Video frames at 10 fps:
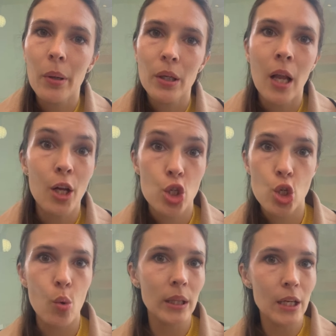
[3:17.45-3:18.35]
but not
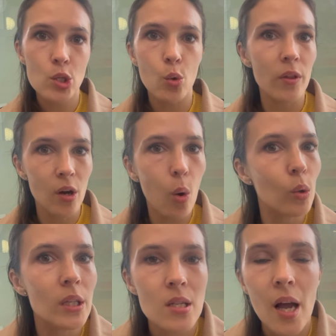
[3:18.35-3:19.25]
show it like to the
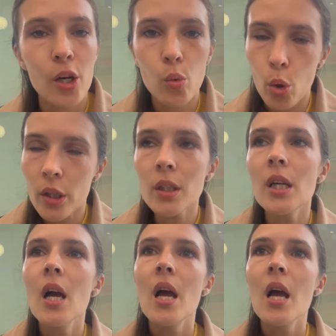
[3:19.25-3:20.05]
whole entire world.